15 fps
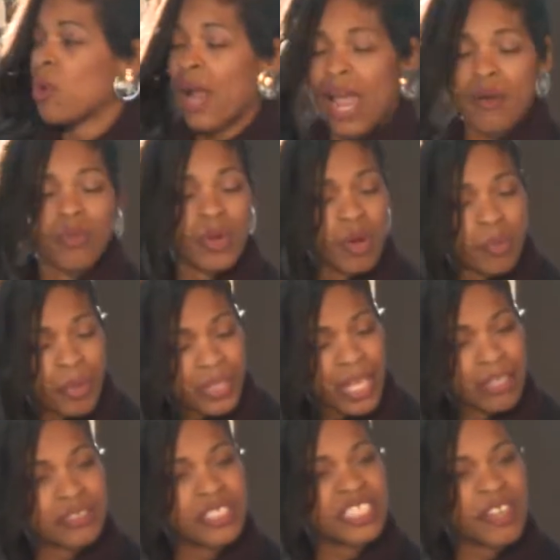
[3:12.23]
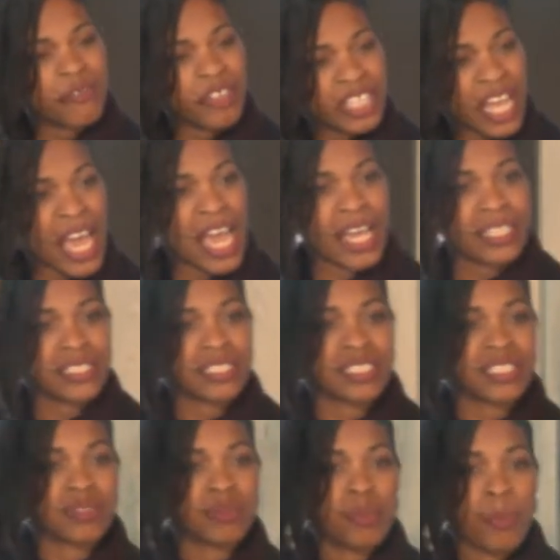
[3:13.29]
where I will pull out different hats
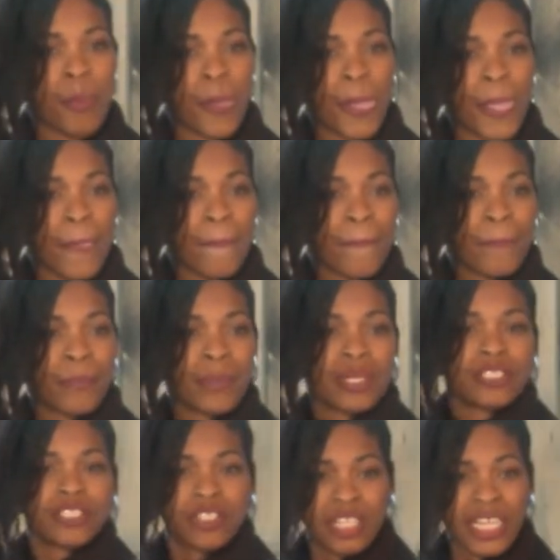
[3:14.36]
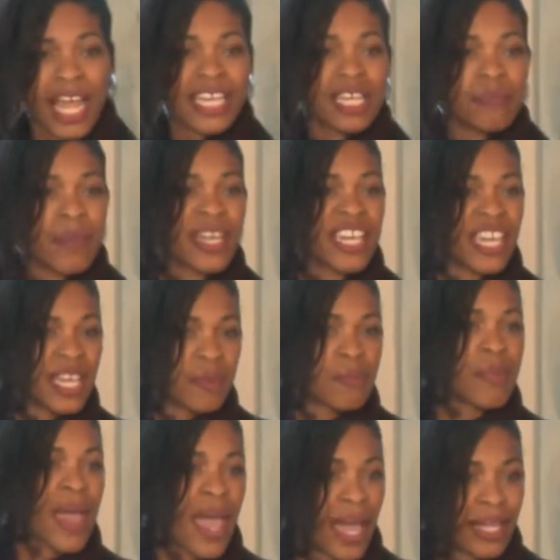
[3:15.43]
so that I can make an
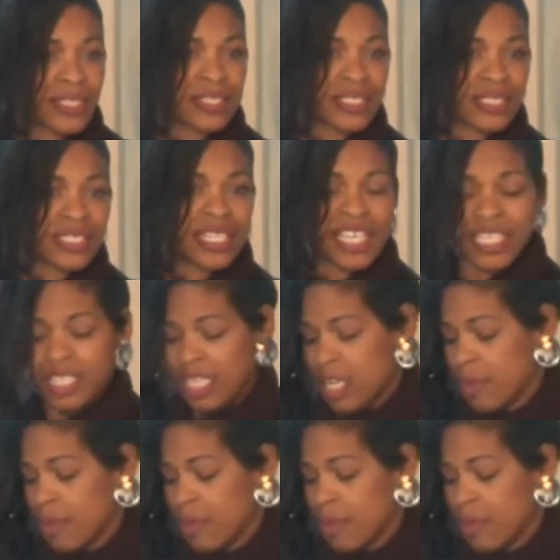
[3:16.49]
impact in the